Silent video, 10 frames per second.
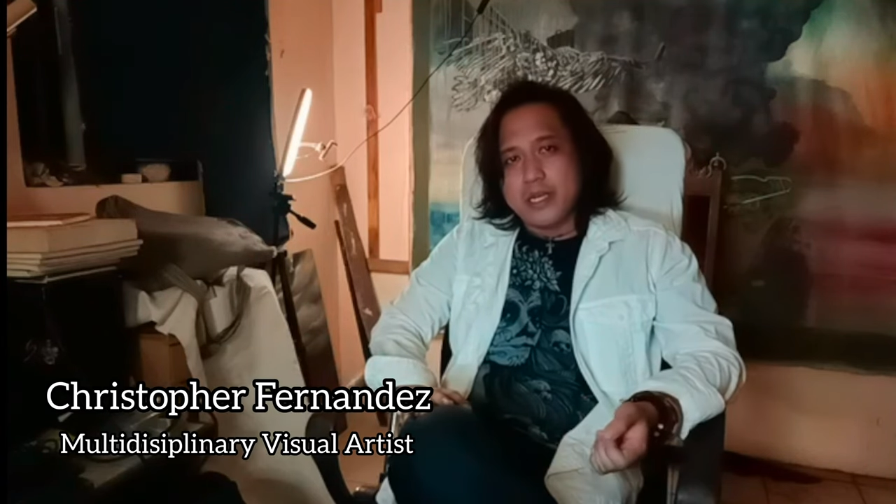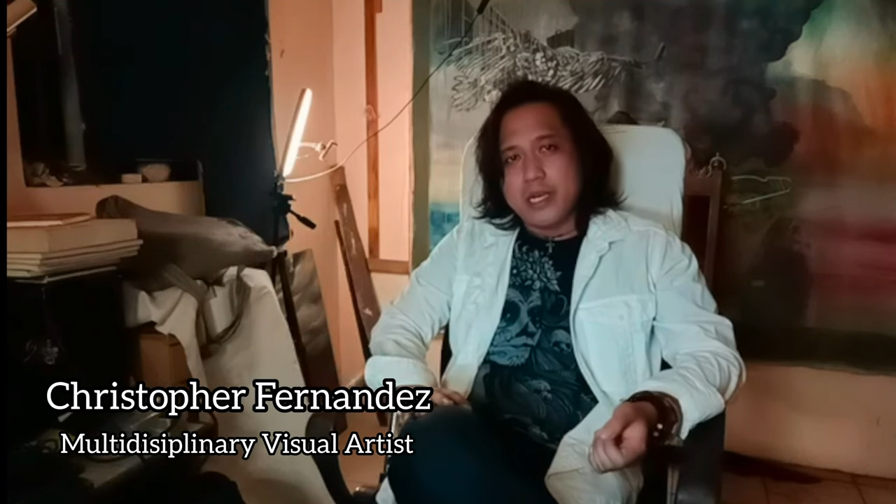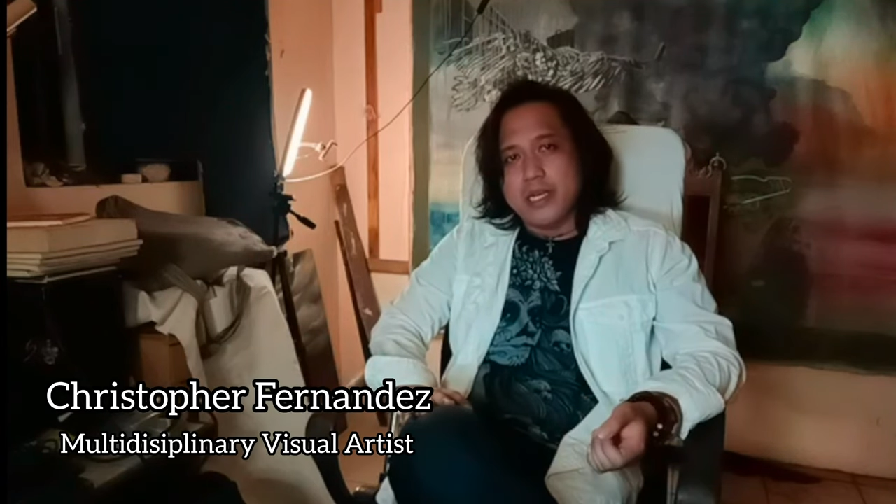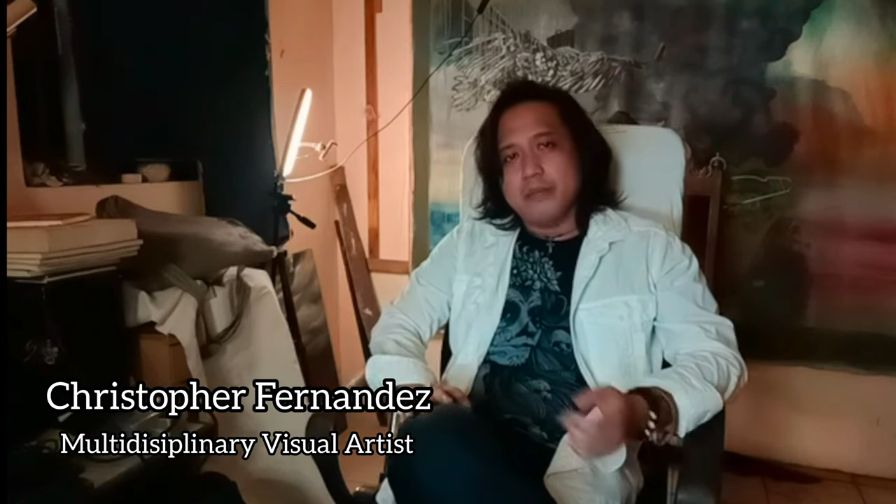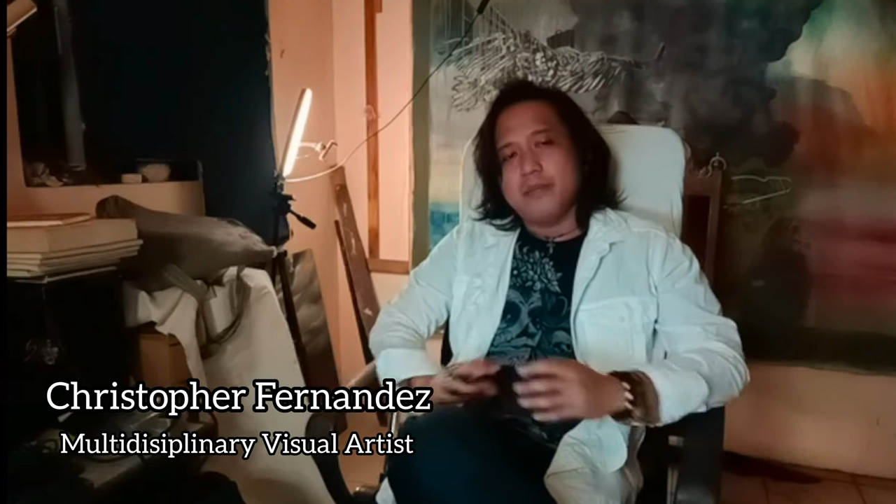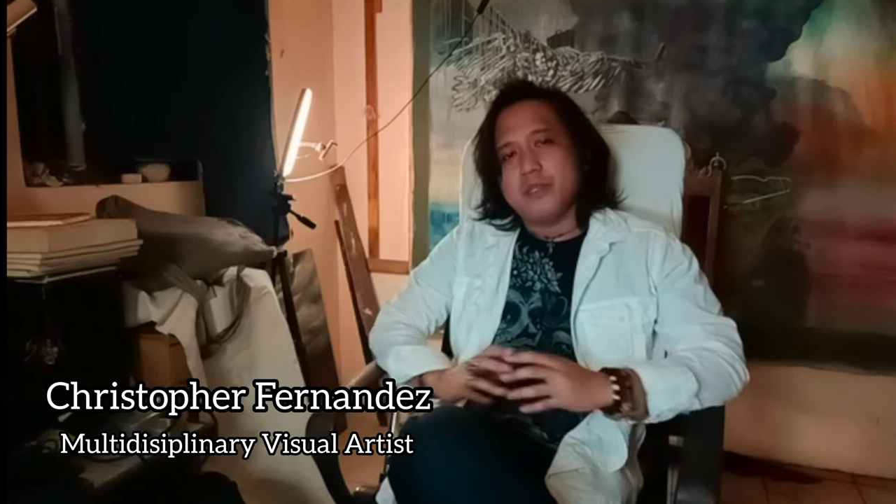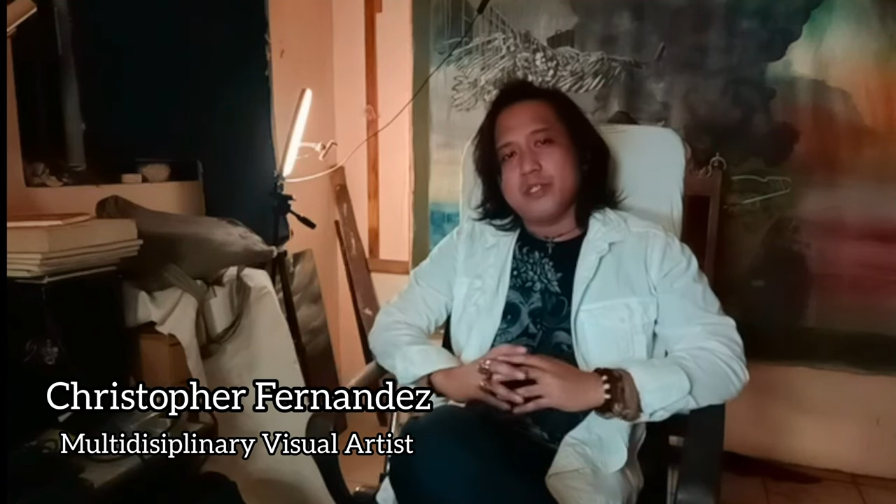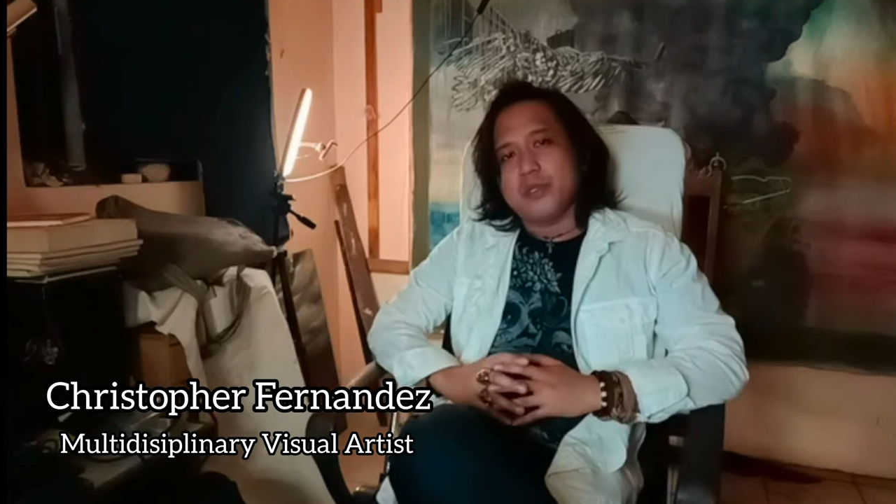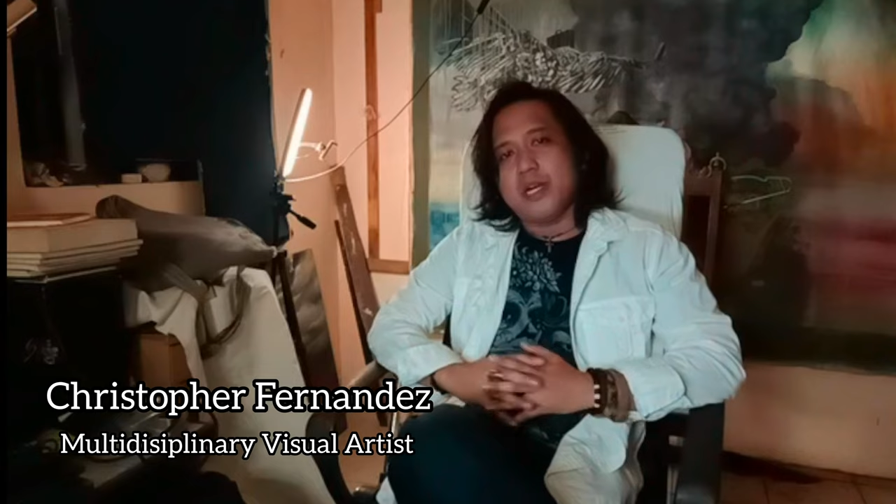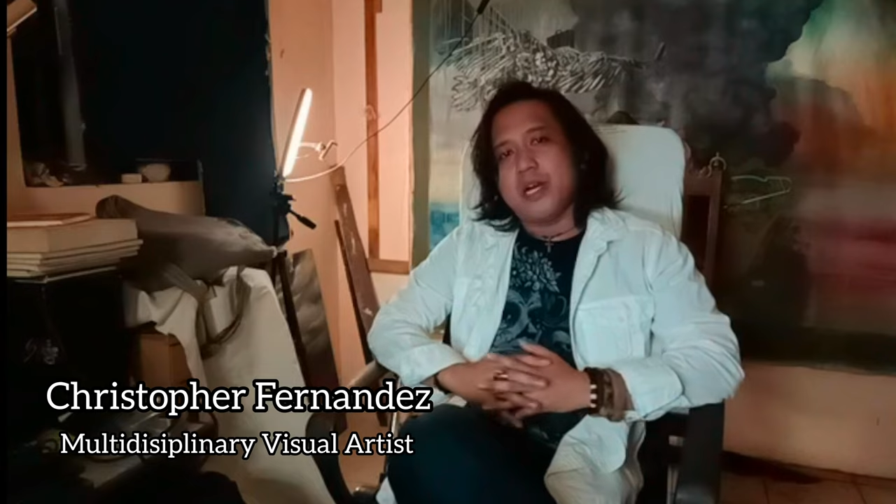I am a
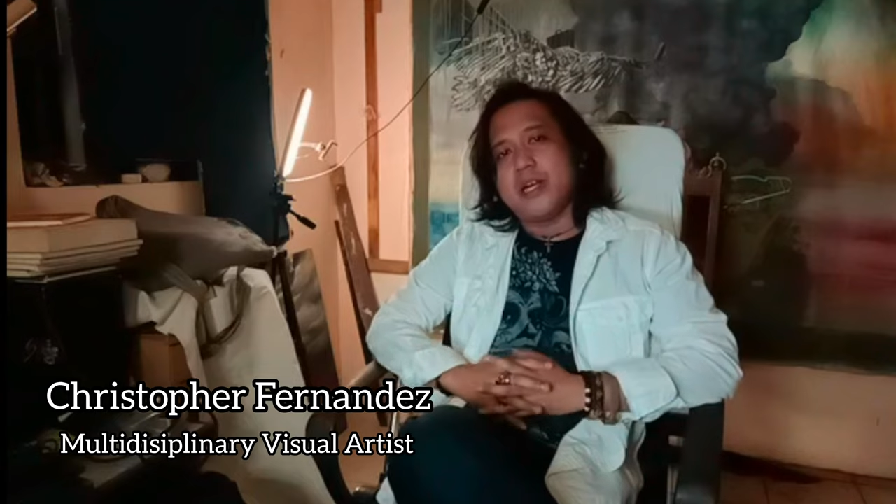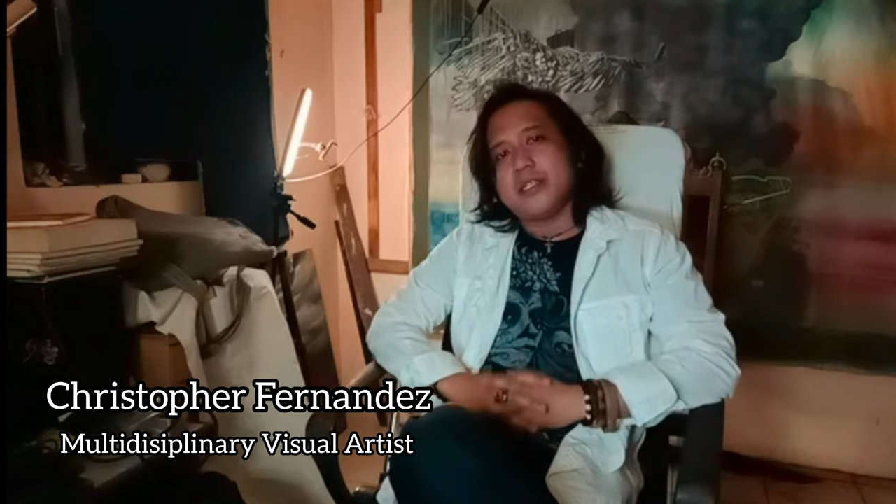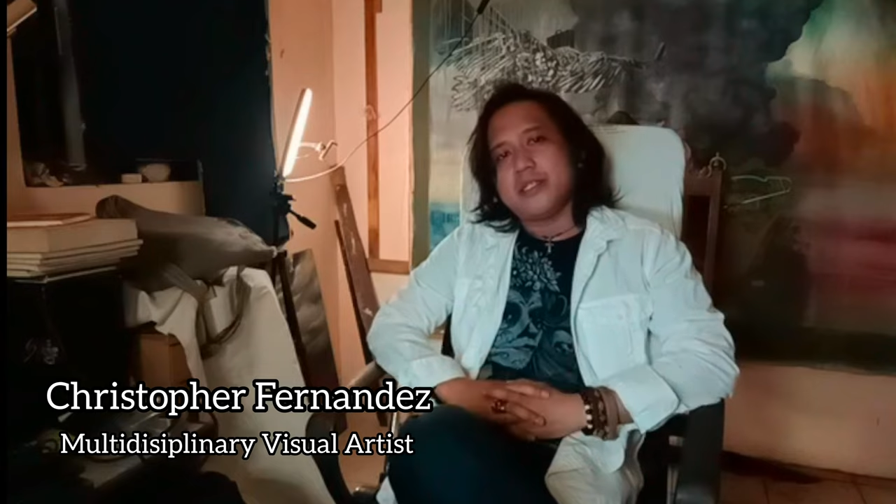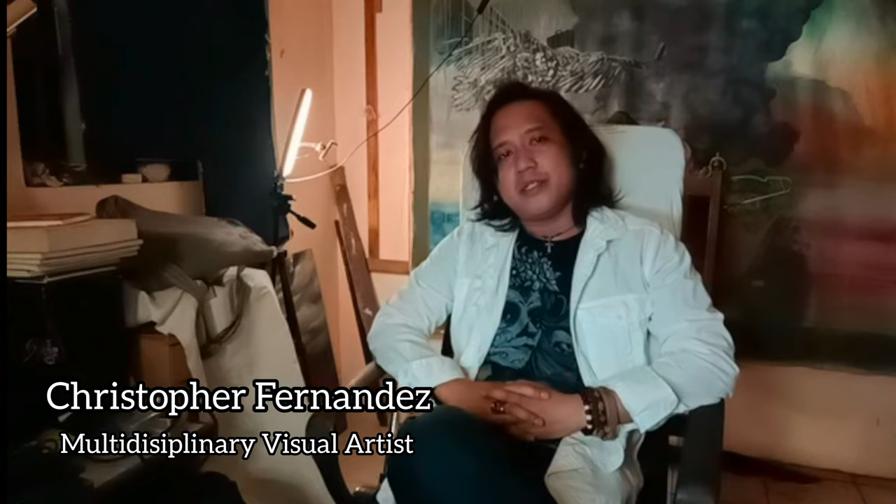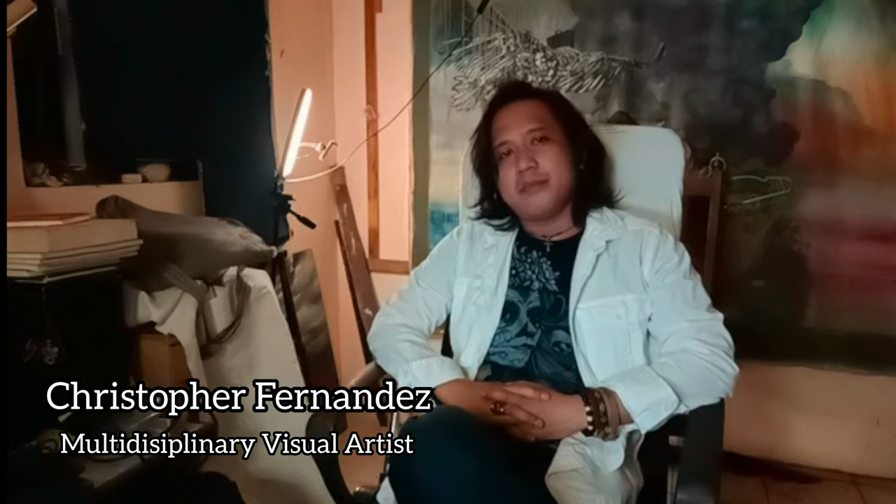visual artist